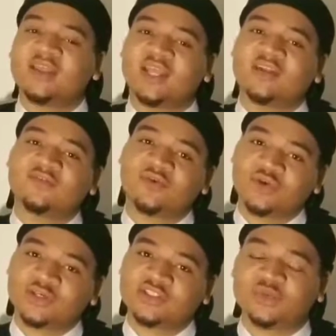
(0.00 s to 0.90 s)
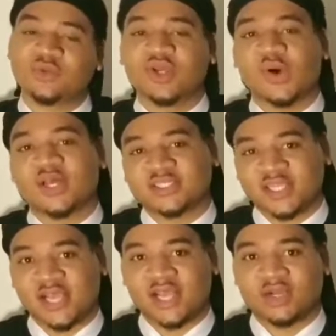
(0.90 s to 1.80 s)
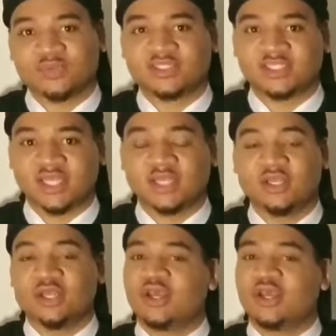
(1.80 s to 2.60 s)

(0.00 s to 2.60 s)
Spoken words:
And then, of course, we go outside and we see